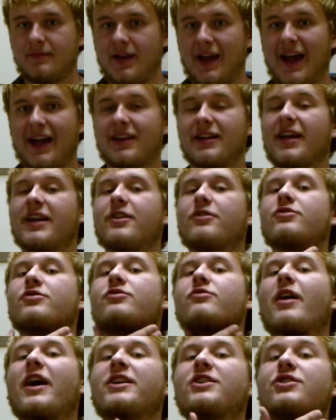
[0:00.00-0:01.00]
act like you're
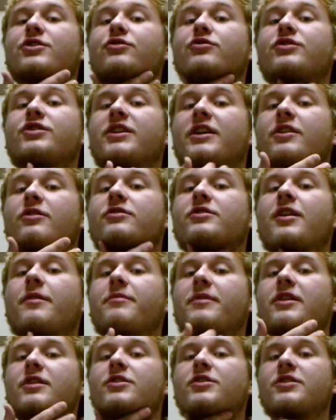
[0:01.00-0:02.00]
scratching your chin or
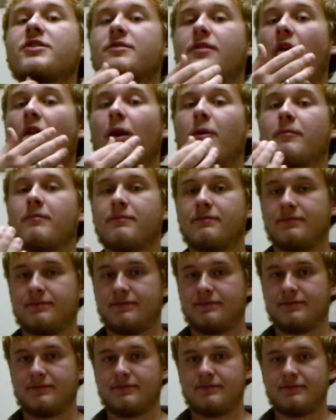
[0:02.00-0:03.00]
something, just
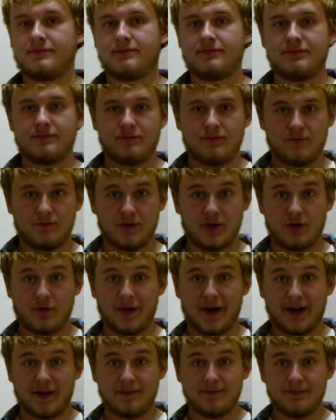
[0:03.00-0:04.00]
real
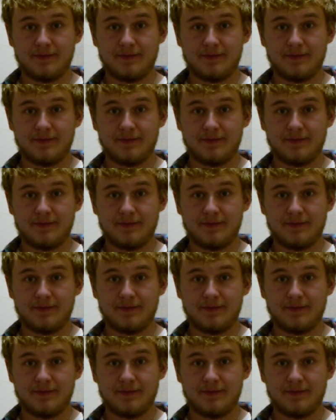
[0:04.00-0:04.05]
quick.